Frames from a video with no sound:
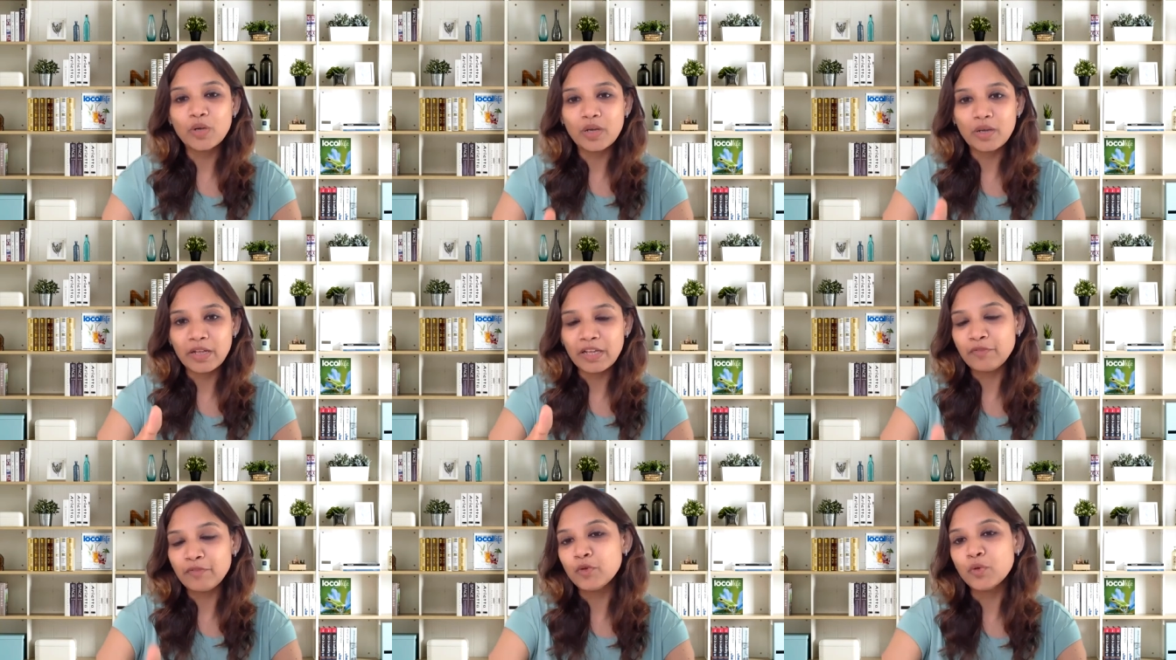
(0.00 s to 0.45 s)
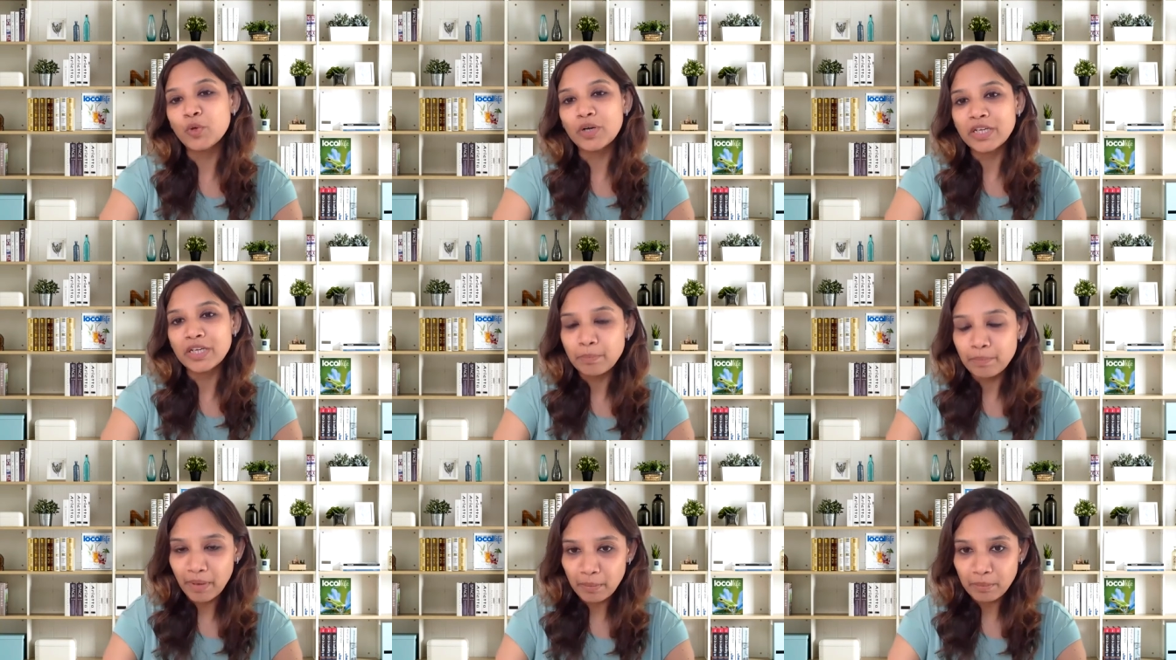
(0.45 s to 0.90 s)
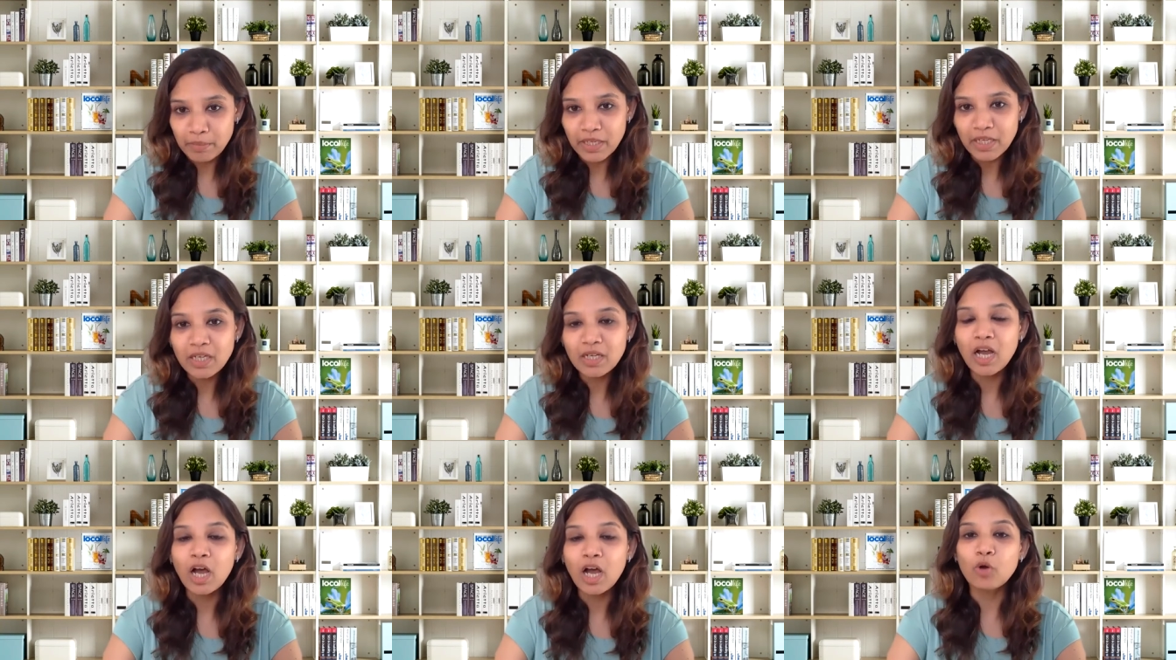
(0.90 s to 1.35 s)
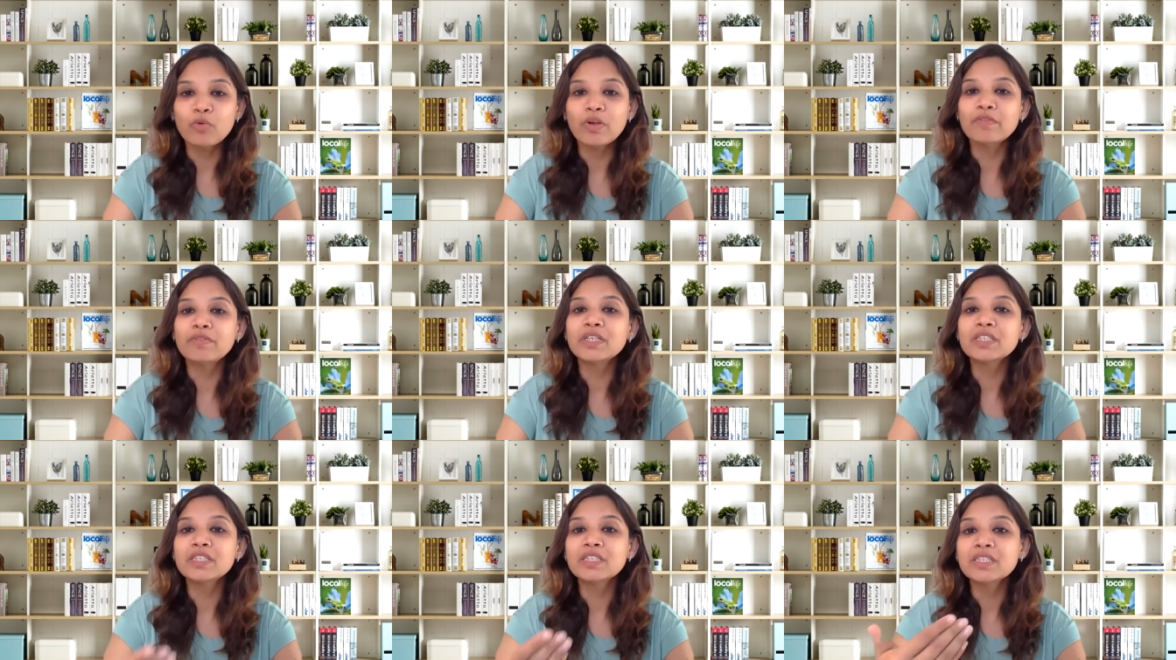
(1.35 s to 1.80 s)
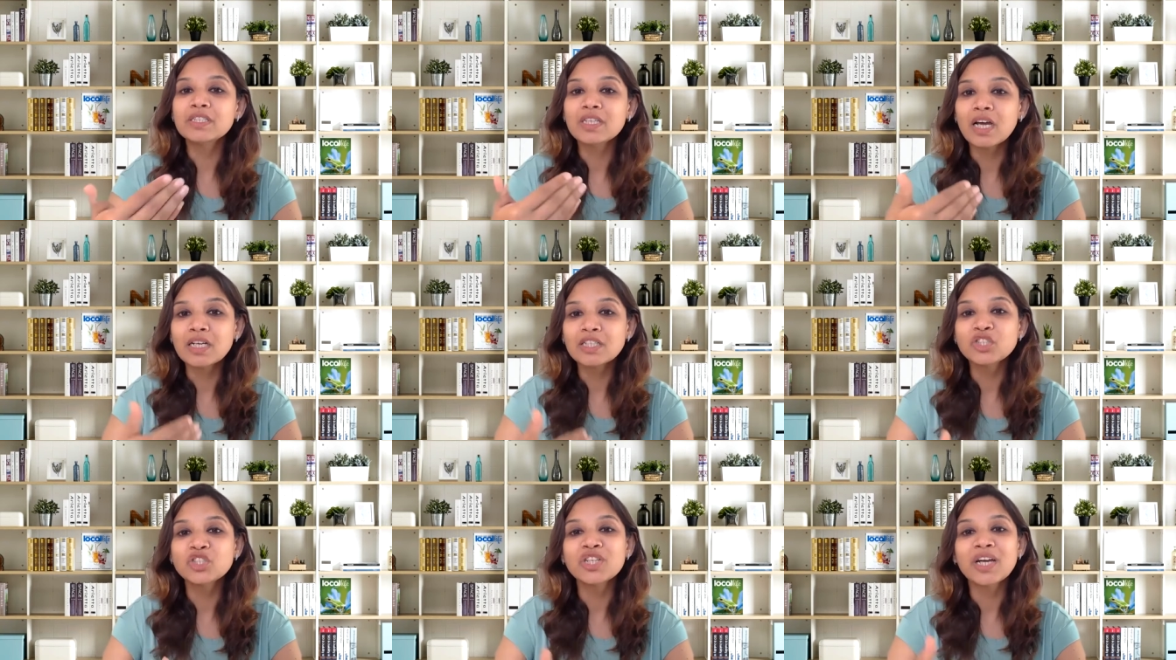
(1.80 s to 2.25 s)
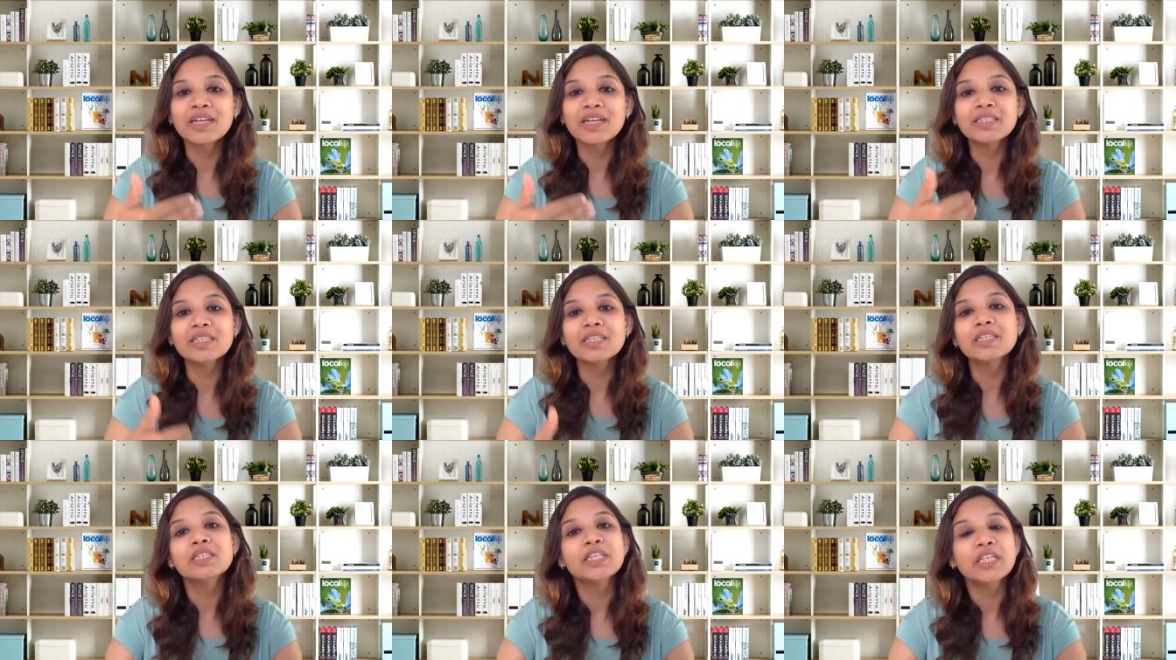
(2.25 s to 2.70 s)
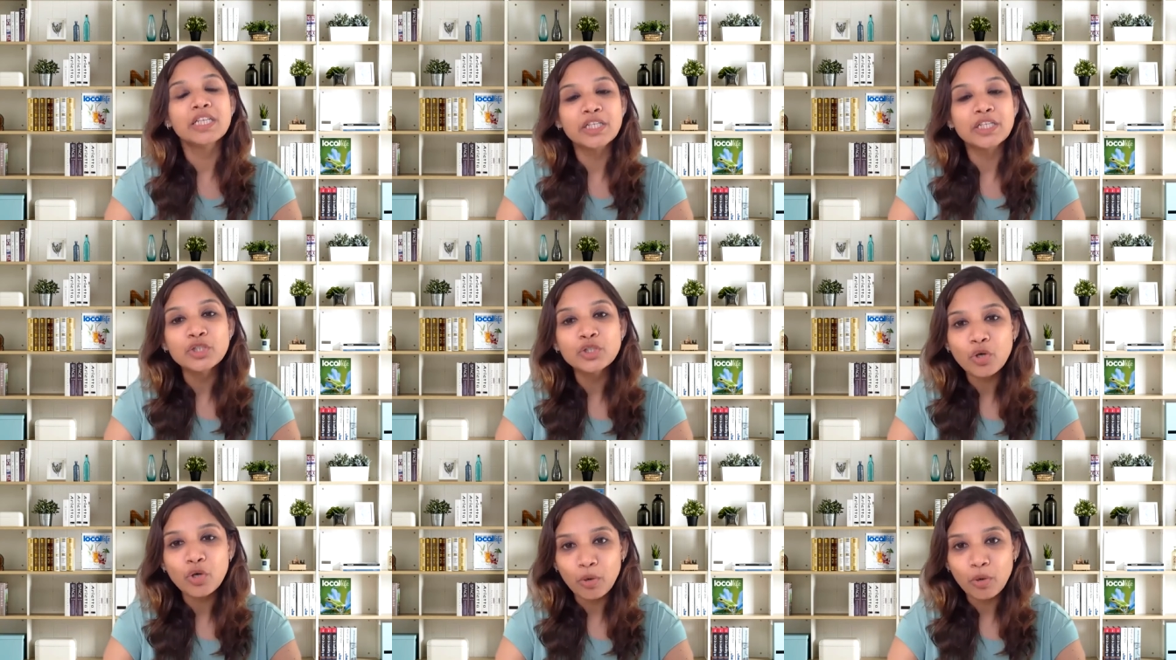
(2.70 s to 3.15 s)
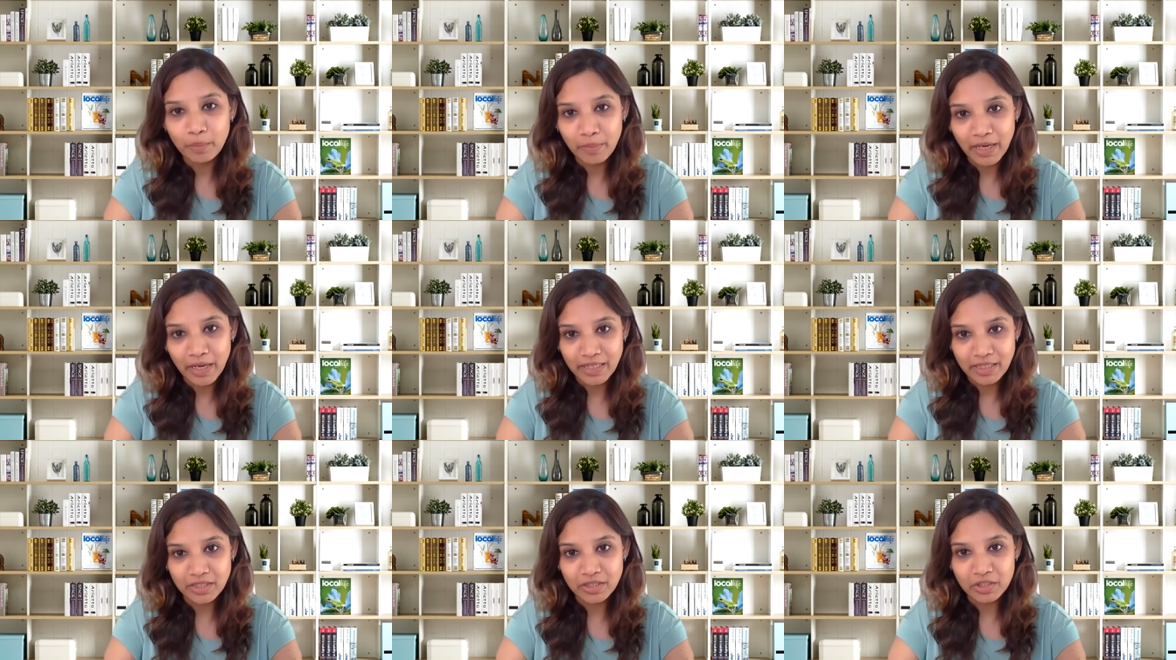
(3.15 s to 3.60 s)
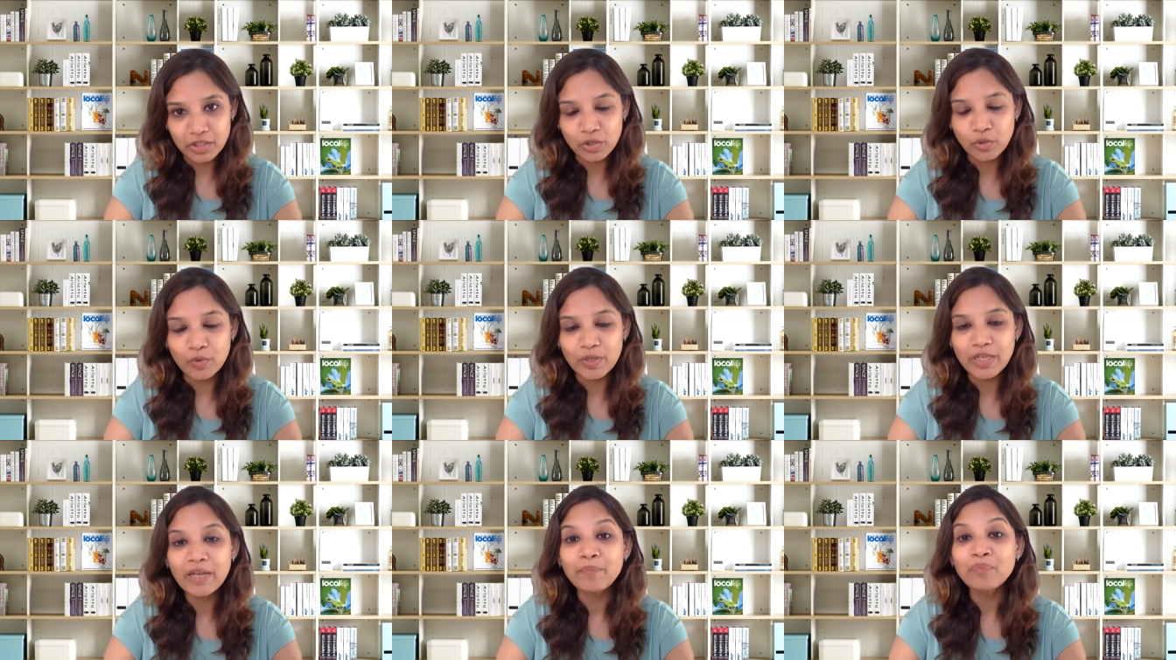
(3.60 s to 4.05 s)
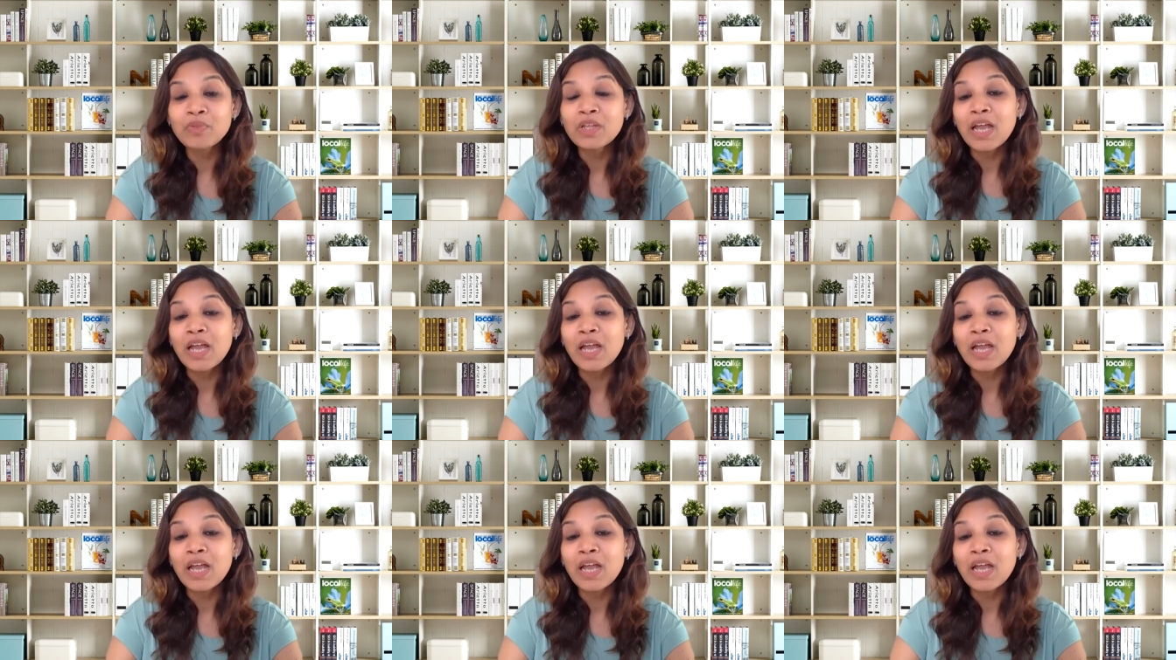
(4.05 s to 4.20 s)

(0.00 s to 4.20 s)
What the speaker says: if you are in public. However, start chanting it in your mind, okay?